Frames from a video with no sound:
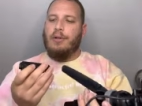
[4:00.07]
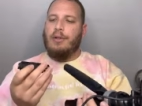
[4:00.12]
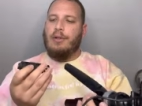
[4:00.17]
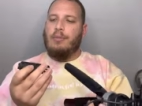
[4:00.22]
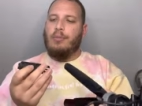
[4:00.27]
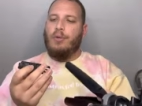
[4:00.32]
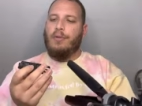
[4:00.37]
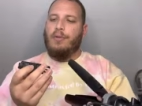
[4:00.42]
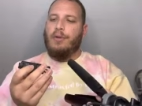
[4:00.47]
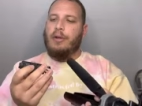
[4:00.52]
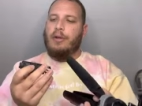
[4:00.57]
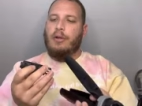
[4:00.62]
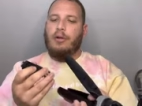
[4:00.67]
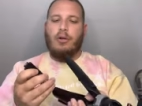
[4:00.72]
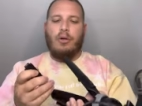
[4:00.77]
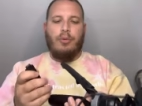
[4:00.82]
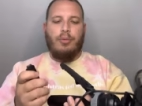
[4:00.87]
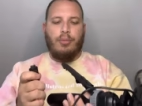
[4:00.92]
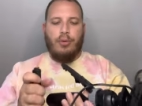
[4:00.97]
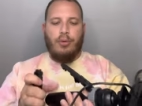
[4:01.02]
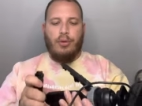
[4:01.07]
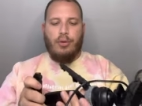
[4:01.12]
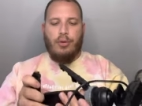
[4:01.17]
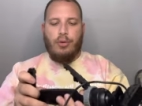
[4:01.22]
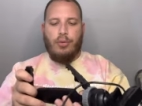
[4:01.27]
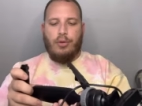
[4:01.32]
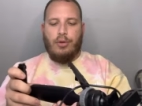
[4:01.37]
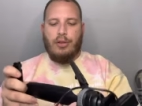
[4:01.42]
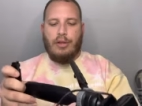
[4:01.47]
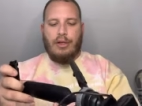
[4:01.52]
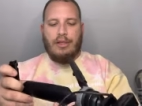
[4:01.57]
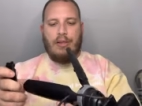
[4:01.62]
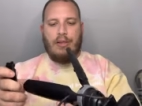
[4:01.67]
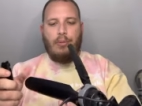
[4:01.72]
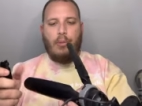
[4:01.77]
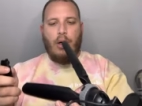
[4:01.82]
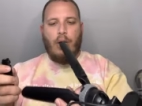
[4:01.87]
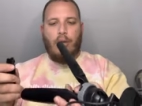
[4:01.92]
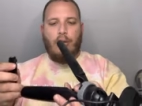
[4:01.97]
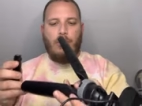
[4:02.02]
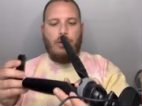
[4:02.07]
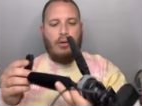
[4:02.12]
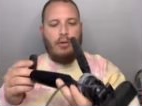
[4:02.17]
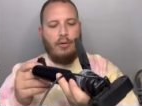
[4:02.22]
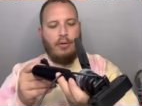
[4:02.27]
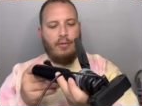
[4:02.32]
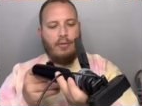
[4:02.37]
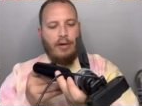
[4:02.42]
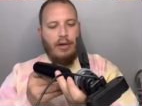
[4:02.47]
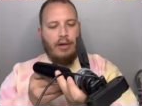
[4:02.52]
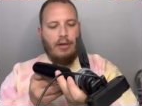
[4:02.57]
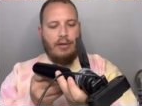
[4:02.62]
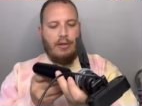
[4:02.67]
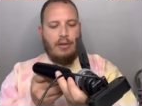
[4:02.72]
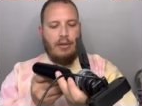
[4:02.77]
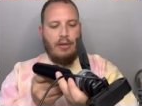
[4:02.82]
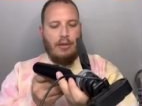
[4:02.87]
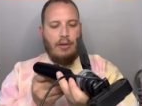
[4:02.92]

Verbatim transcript: this is more for like a GoPro, or it's like a smaller device.